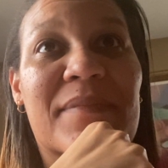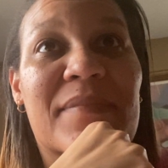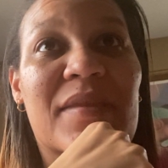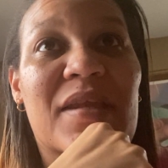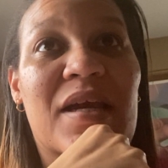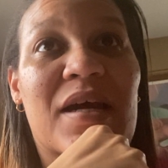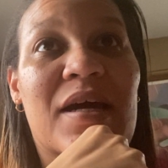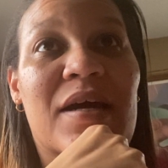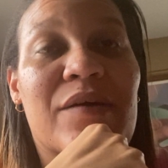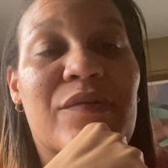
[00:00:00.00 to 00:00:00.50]

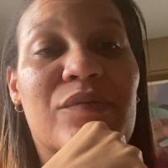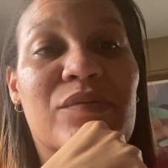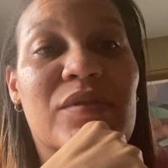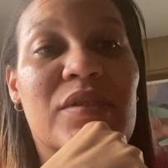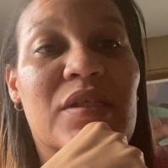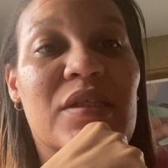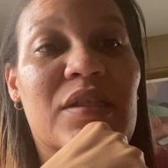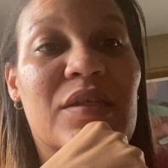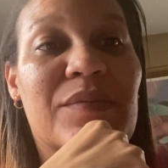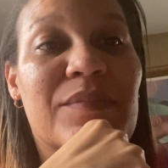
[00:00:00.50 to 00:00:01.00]
I was
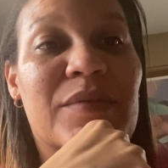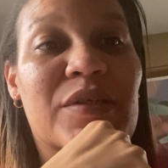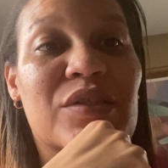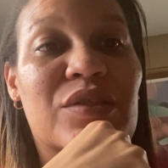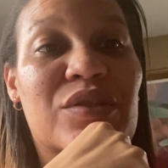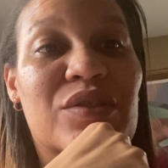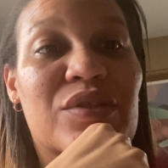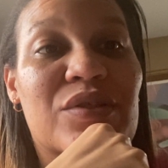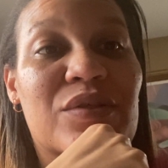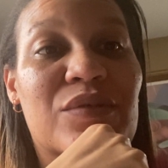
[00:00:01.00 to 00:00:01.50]
in the
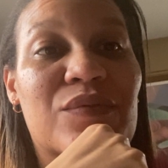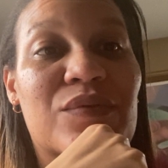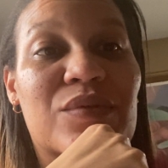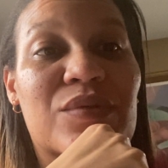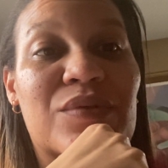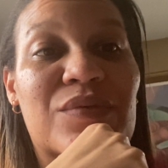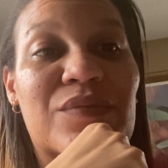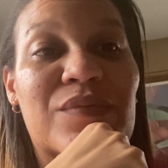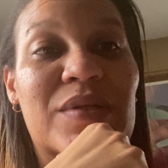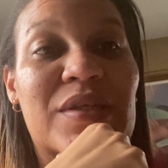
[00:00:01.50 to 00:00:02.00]
emergency
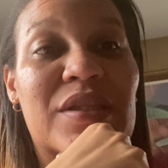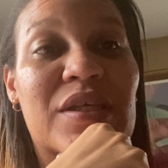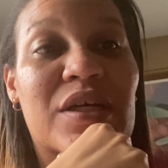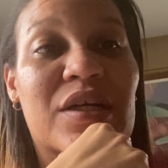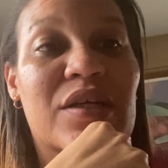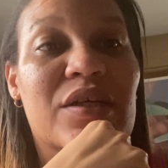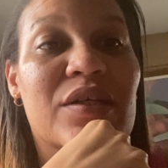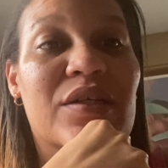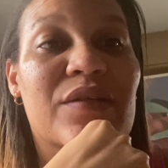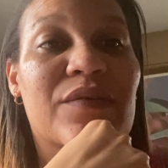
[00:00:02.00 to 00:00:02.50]
room with
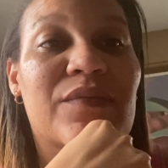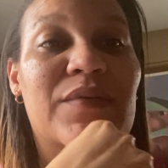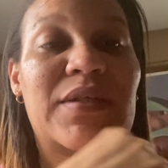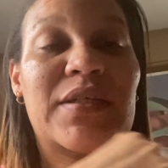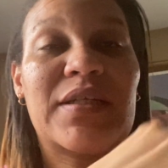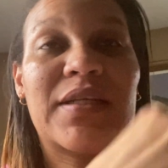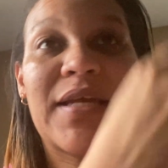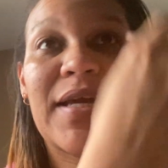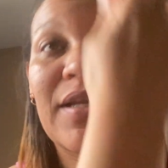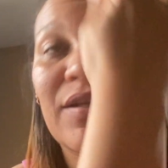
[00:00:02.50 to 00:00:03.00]
her when
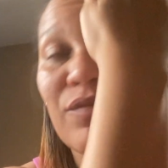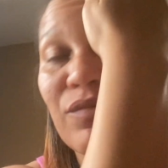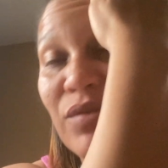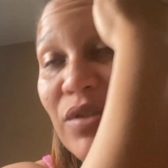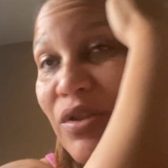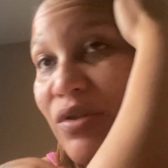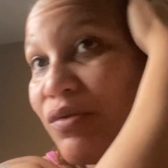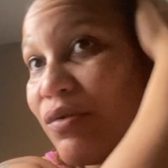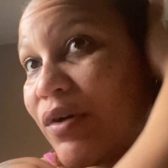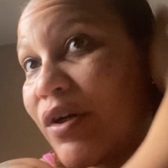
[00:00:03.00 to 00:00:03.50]
the lady was
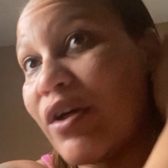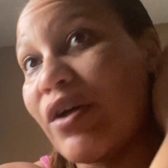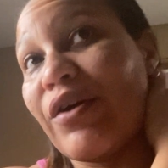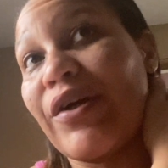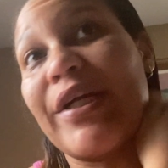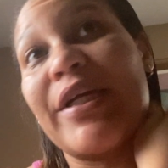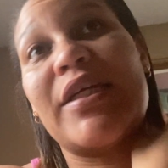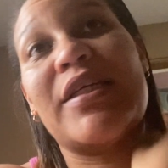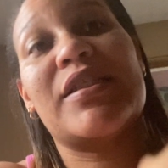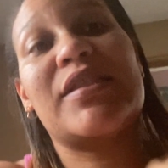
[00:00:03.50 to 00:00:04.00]
doing
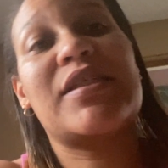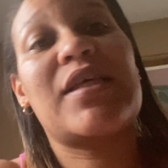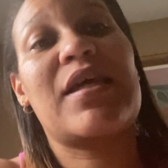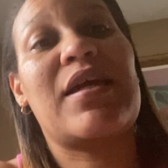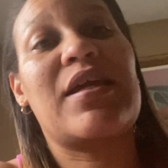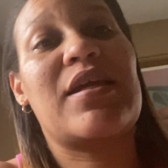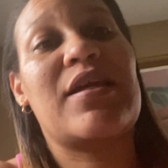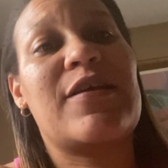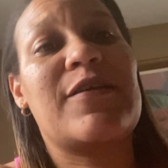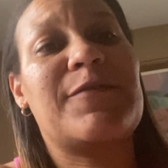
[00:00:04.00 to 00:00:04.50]
her
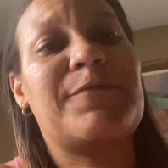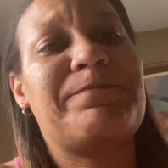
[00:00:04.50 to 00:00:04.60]
intake,